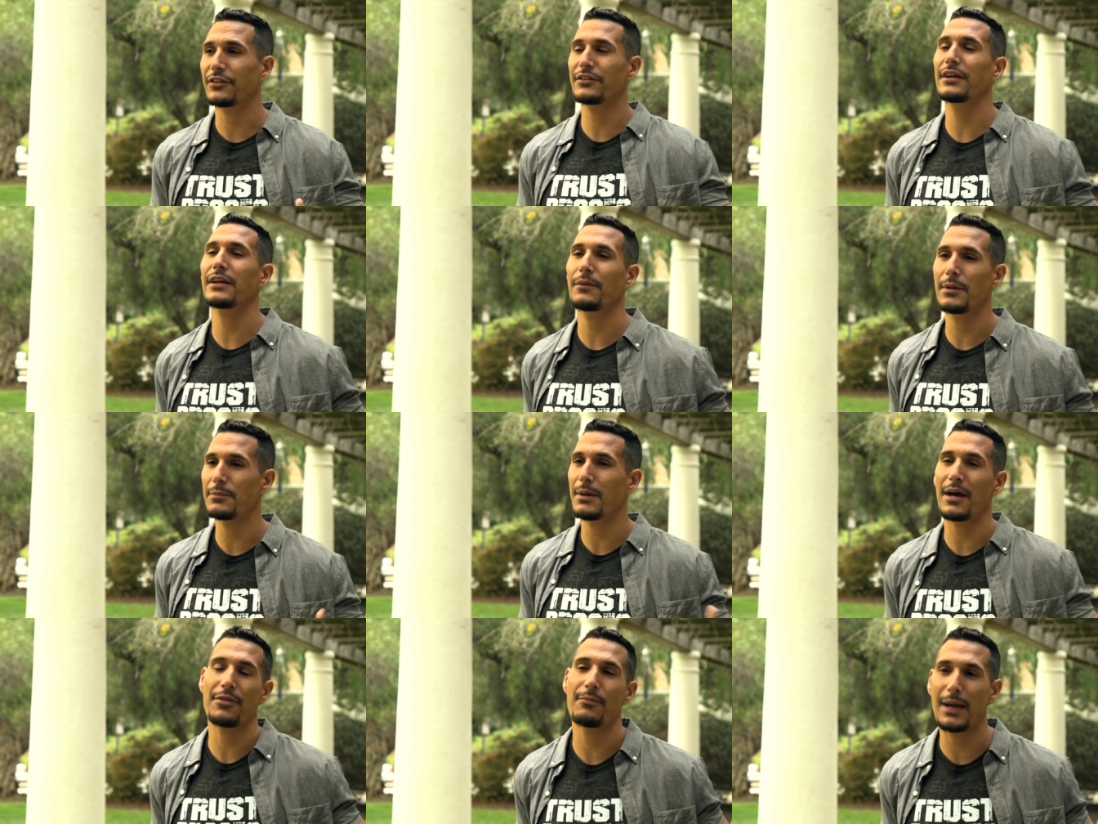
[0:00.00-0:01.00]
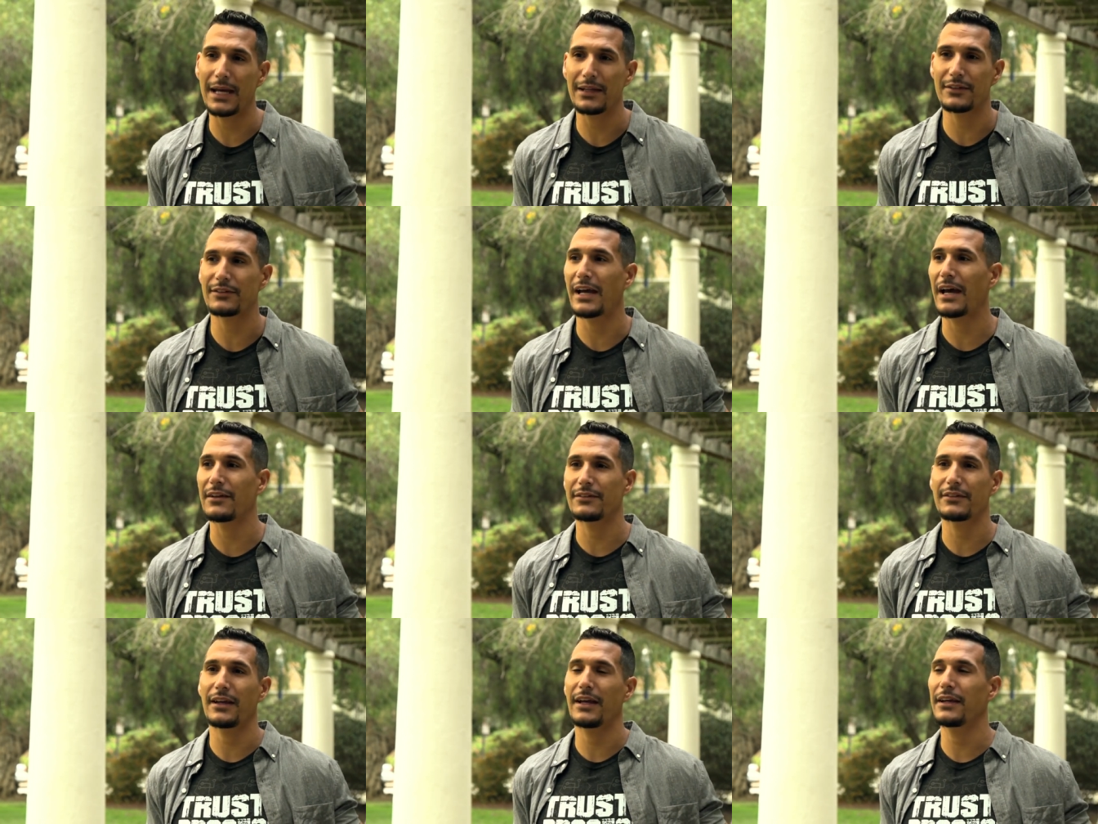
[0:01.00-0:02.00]
Just like, I mean, mathematics
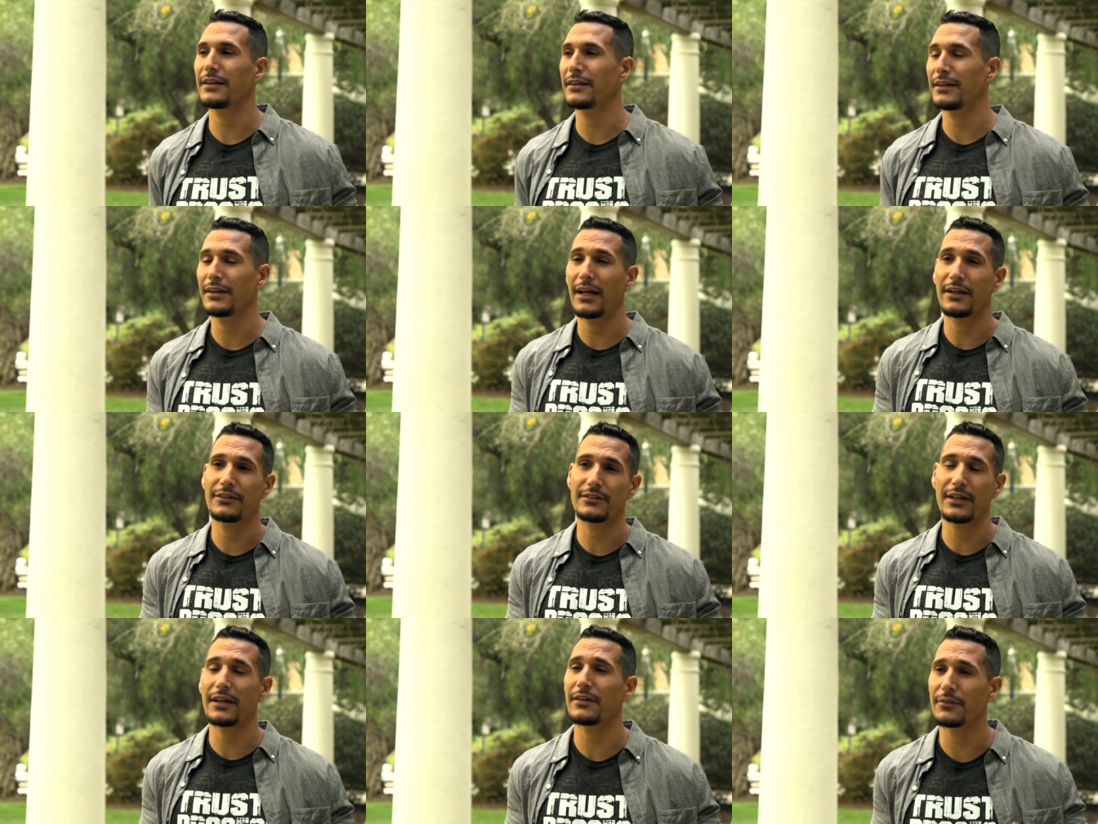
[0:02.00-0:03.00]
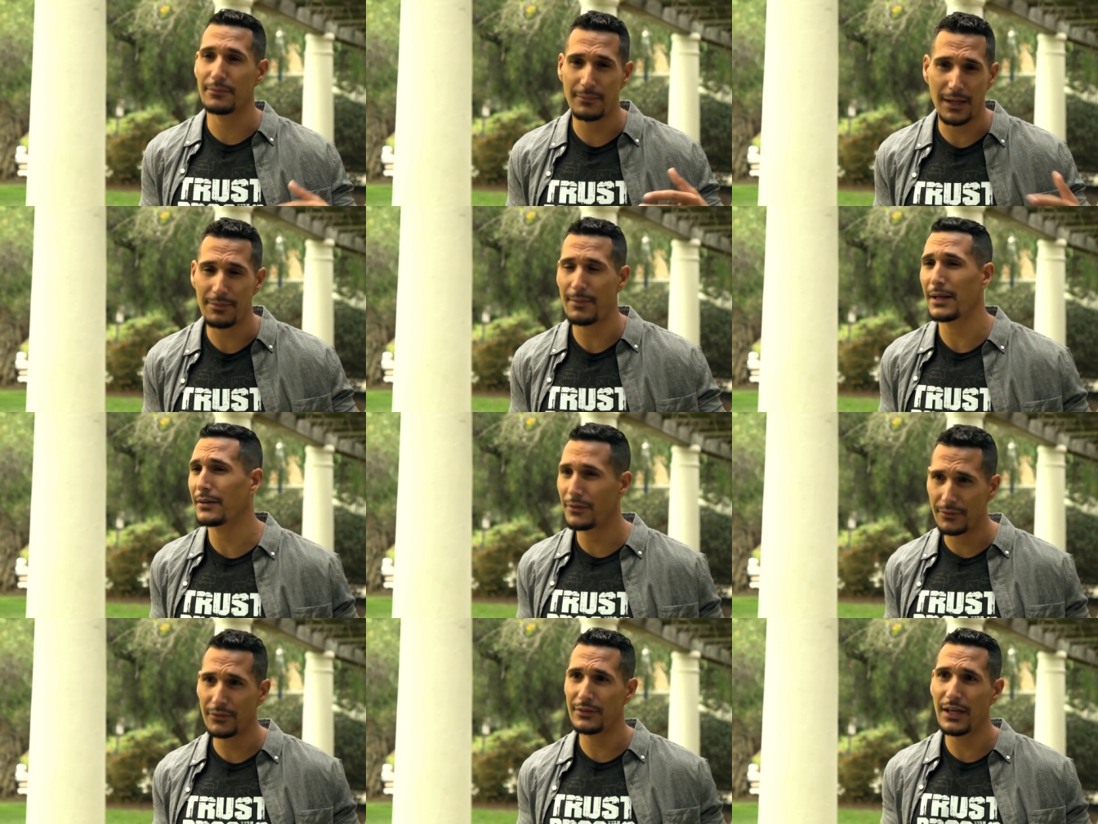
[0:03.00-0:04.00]
has a standard
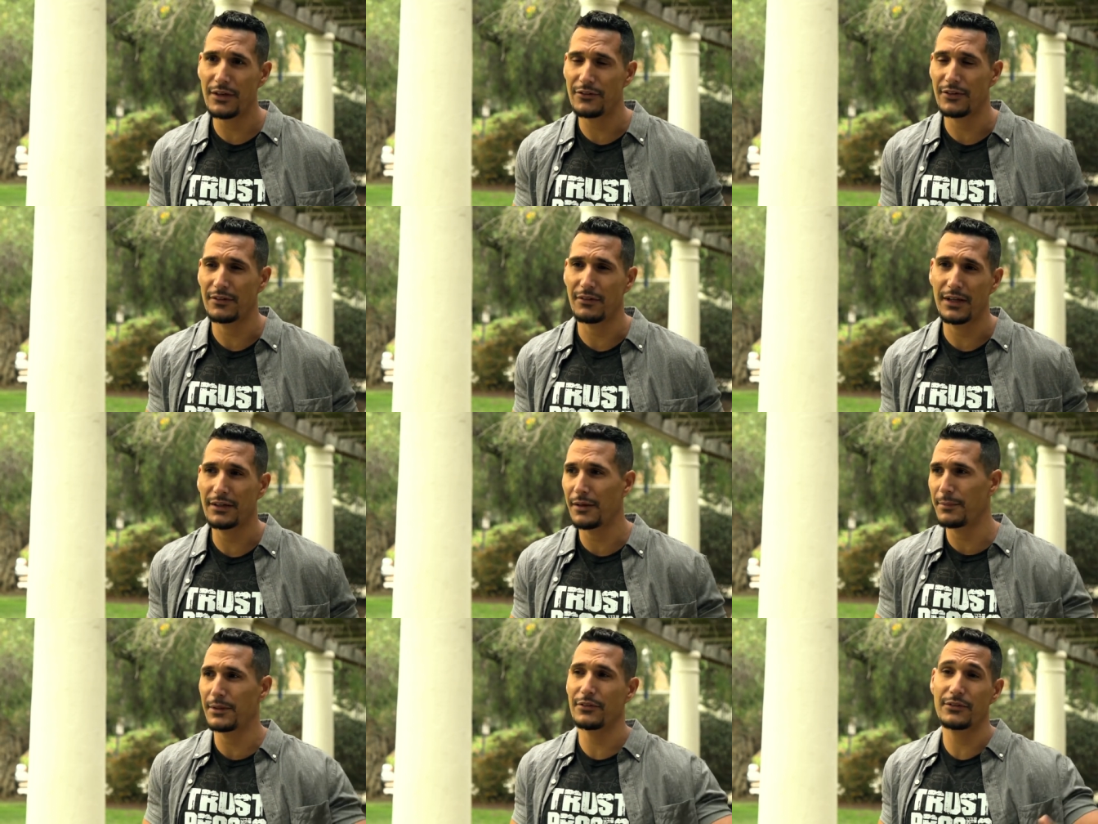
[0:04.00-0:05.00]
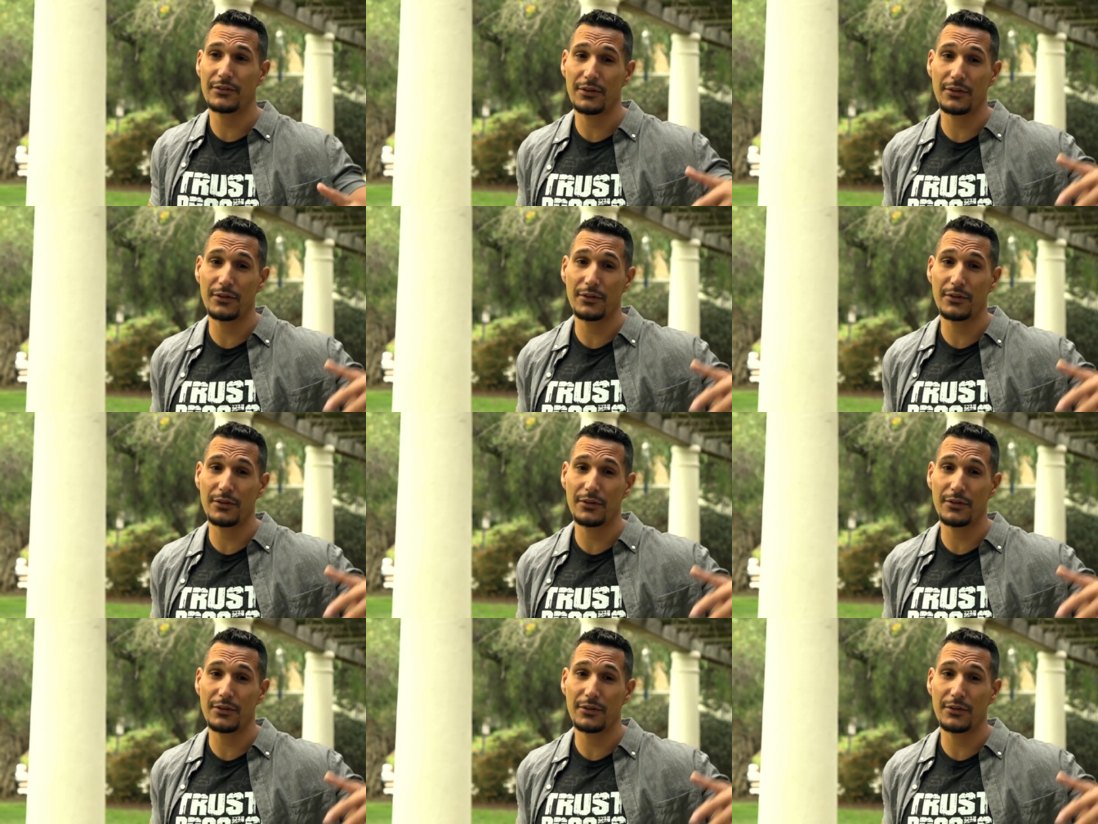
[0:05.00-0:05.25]
mathematical notation, right? I mean, there